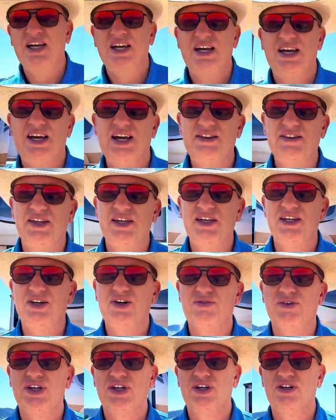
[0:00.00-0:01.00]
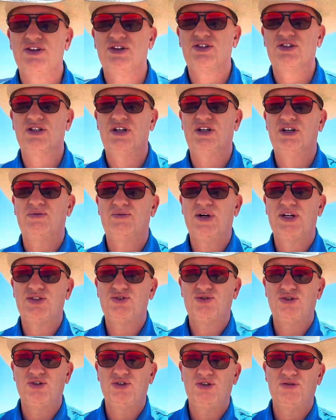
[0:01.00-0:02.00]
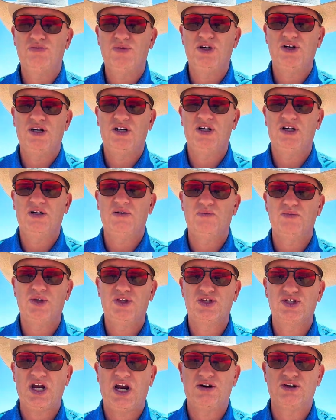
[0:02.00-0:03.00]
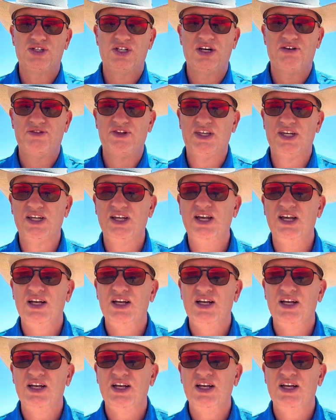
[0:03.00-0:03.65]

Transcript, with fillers: And then over here, there's a restroom um, with showers and everything.